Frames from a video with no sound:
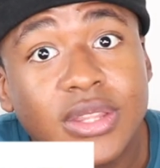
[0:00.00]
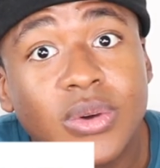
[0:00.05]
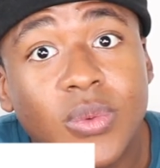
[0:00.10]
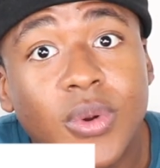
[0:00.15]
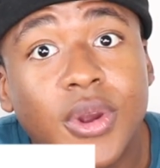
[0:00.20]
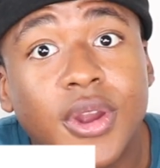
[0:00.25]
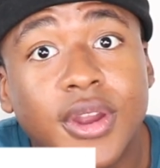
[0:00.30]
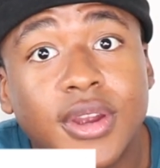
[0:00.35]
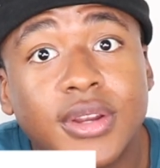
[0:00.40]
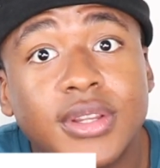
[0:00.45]
the
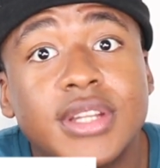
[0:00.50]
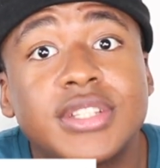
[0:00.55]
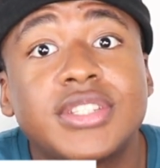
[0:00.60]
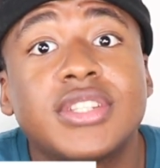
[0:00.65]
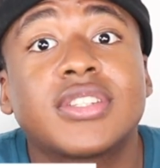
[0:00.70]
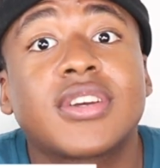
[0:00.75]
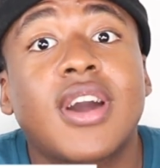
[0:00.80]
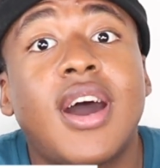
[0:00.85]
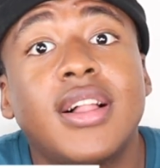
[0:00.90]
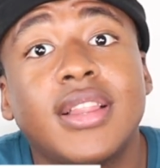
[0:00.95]
word, let's
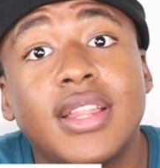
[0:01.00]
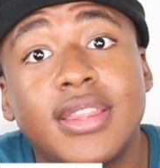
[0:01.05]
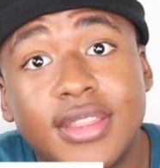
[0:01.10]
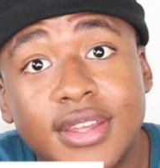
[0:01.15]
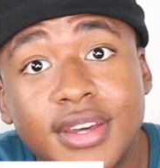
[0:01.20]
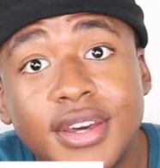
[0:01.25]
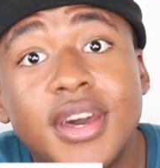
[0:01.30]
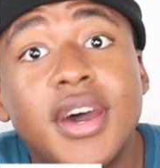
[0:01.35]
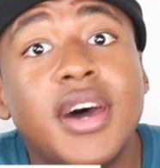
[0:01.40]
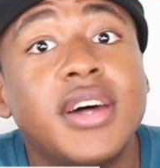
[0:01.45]
just call it
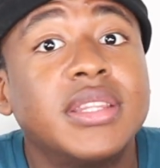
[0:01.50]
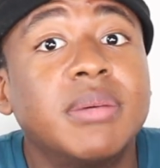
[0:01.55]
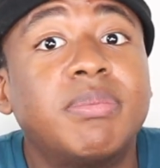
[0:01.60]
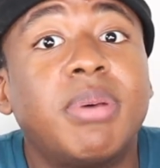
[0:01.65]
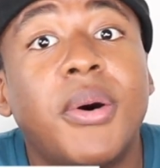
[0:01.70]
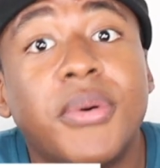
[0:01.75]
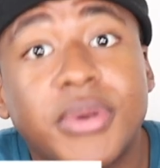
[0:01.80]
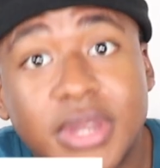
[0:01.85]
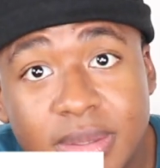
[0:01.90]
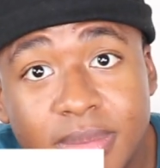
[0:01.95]
the
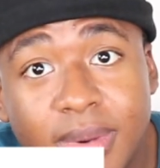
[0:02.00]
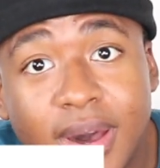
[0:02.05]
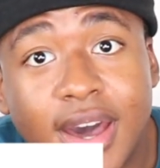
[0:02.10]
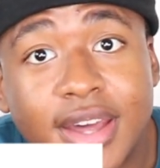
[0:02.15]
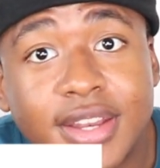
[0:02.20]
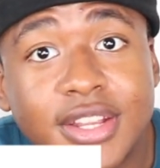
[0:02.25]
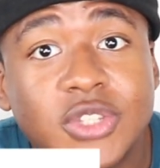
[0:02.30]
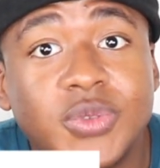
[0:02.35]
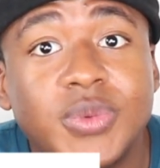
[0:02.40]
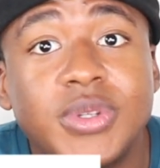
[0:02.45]

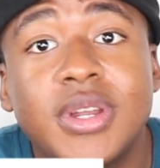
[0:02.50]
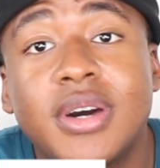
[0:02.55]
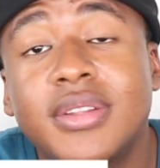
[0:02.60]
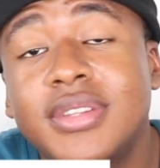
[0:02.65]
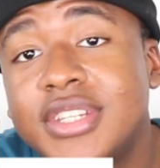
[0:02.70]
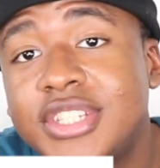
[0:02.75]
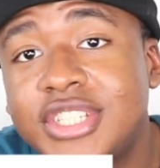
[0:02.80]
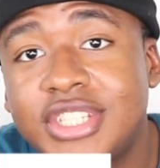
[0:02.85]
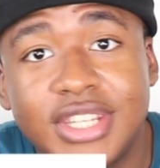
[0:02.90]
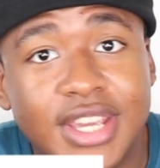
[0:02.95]
Pokemon, because we know
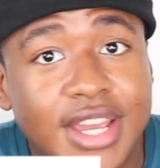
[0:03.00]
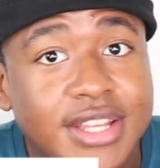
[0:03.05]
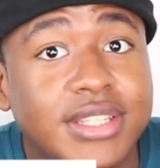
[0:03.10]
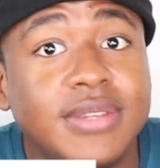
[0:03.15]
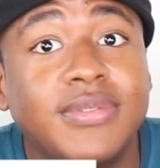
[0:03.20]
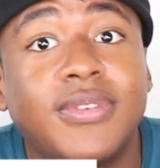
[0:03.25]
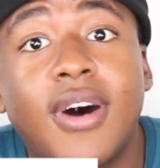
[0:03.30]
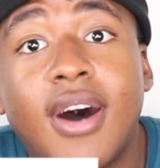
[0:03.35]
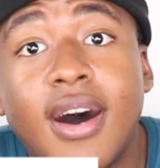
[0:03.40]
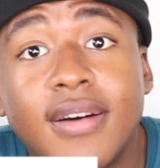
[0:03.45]
this shit has
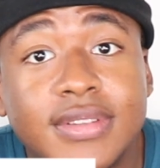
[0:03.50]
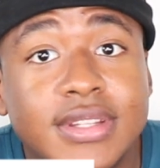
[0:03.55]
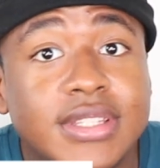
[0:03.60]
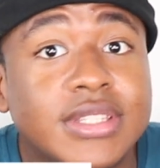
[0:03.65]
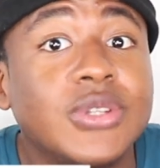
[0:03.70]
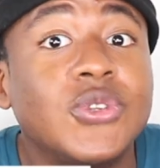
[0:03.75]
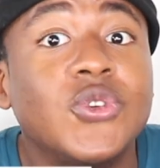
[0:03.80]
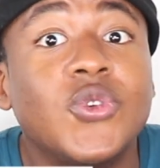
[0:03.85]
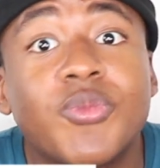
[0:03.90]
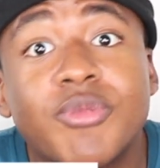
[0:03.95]
evolved
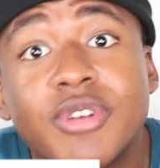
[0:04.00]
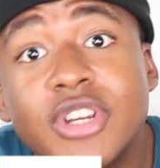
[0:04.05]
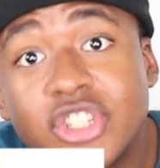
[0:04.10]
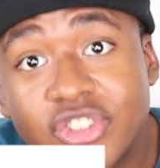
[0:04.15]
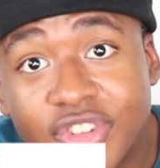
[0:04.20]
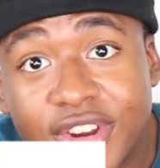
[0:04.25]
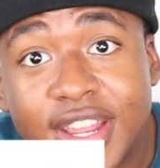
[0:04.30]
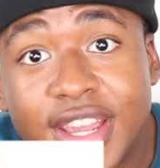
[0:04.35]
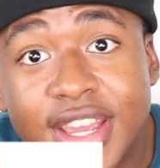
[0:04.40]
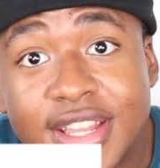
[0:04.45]
into numerous
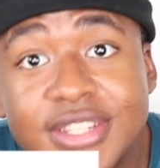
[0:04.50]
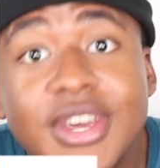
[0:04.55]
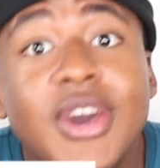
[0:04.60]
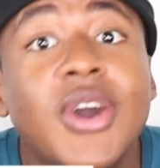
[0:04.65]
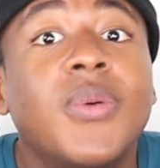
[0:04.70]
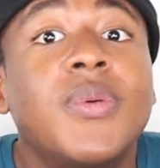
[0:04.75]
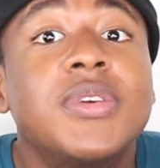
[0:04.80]
strands,